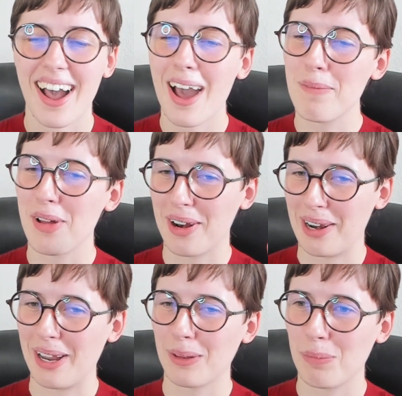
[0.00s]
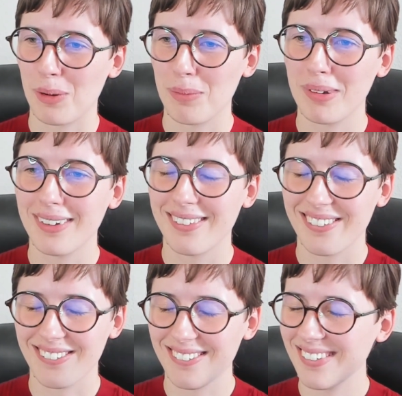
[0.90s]
I'm not an expert. Please
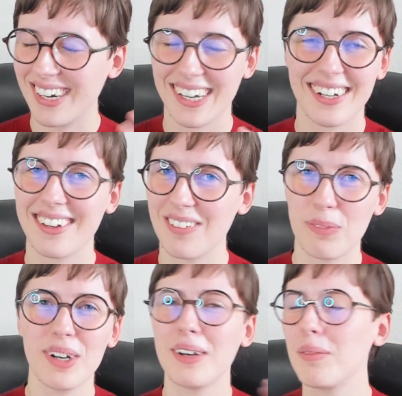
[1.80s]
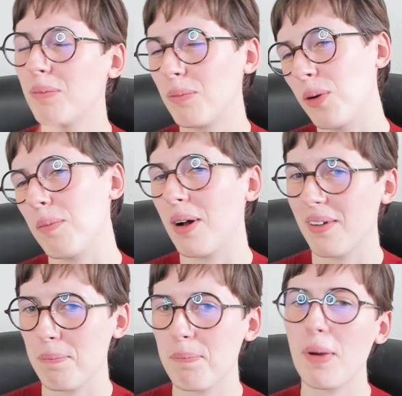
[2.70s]
don't read more about it.